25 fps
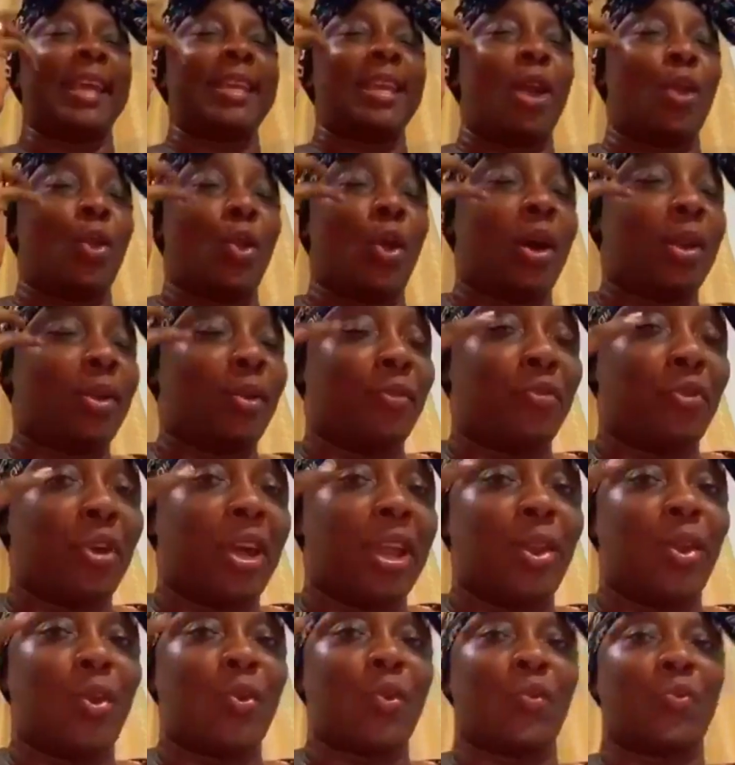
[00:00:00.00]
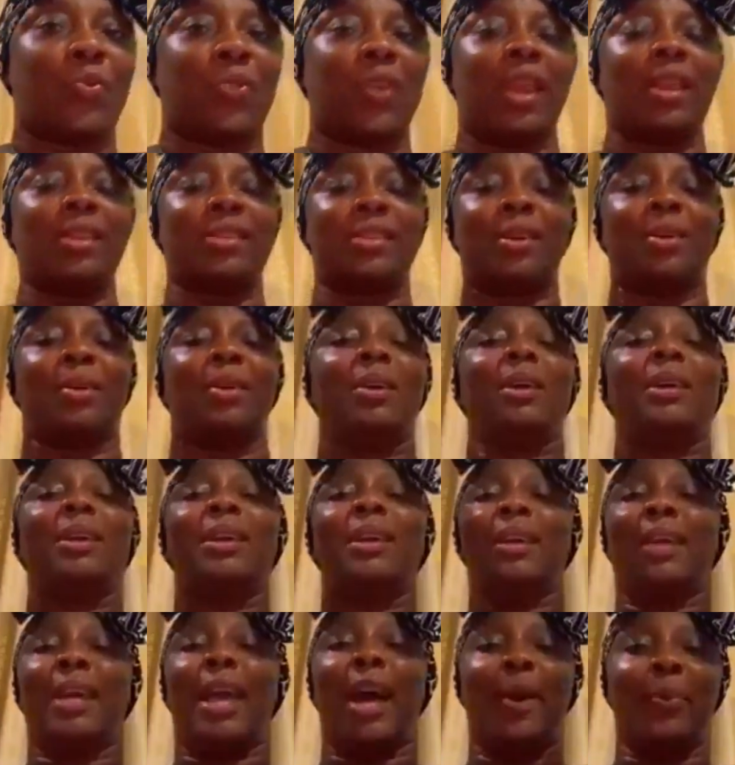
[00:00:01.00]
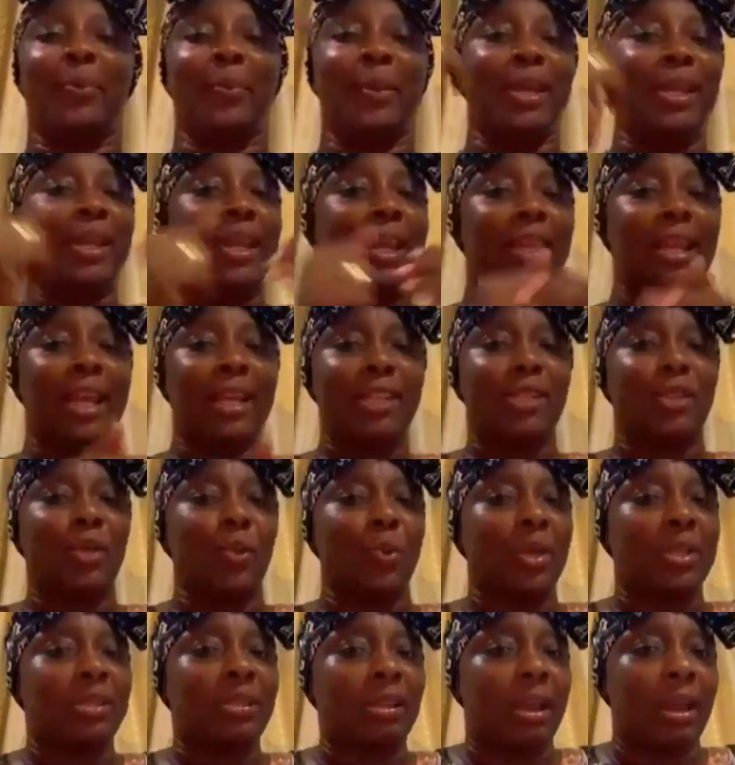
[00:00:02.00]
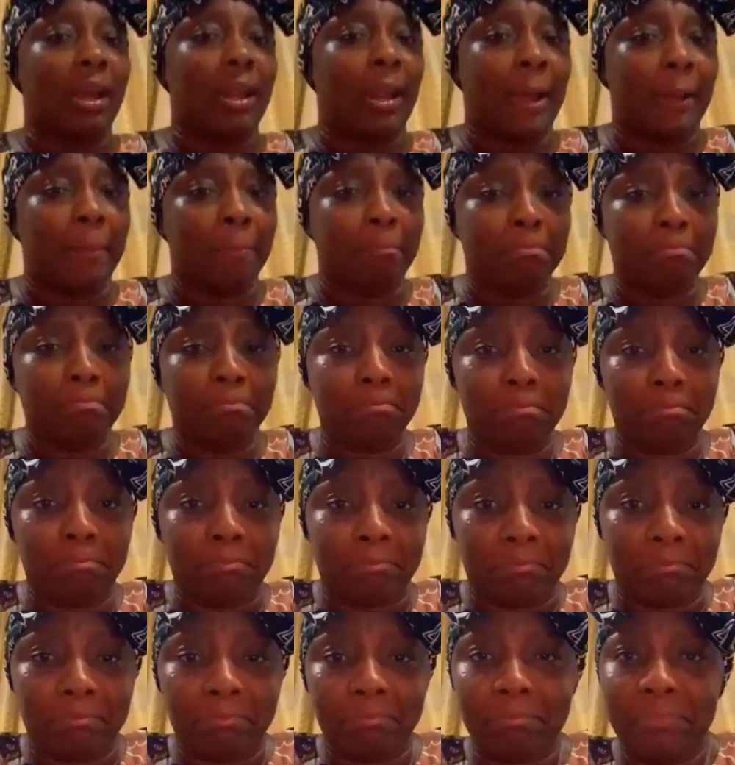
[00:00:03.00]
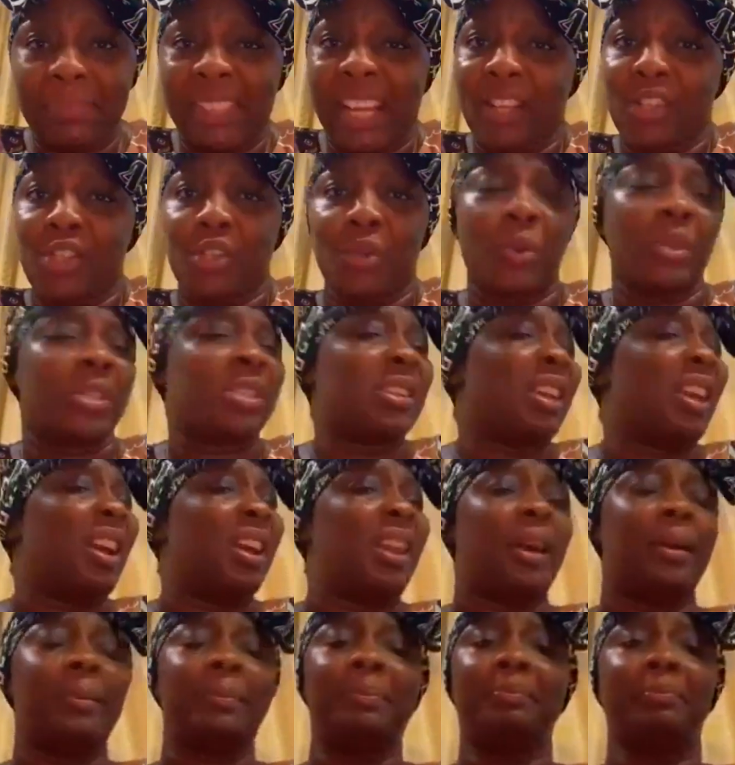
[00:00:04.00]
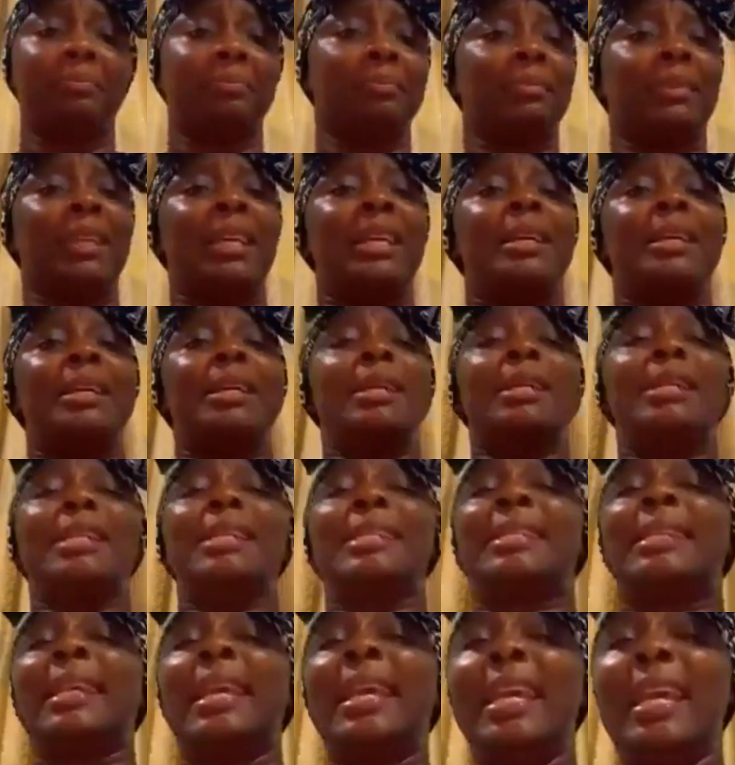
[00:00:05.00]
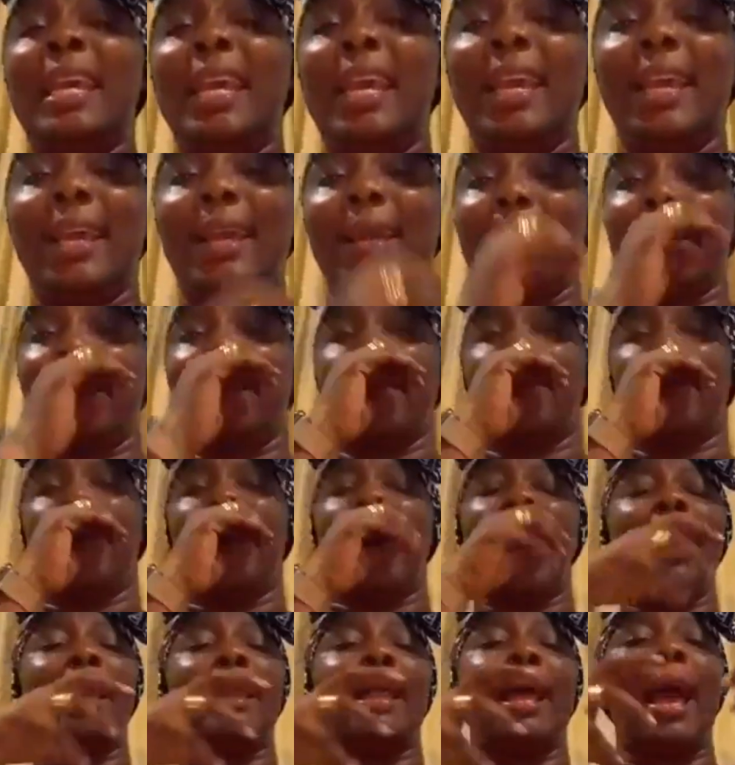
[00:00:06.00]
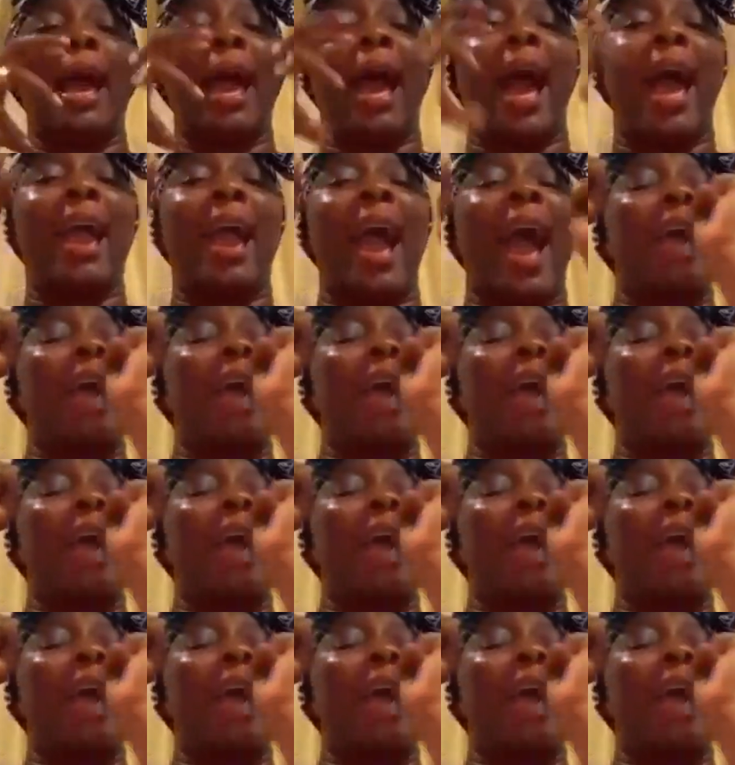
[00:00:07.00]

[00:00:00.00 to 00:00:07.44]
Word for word: a lot of a lot of things. Help me. Let's do it together. Let's do it together. See, I, I,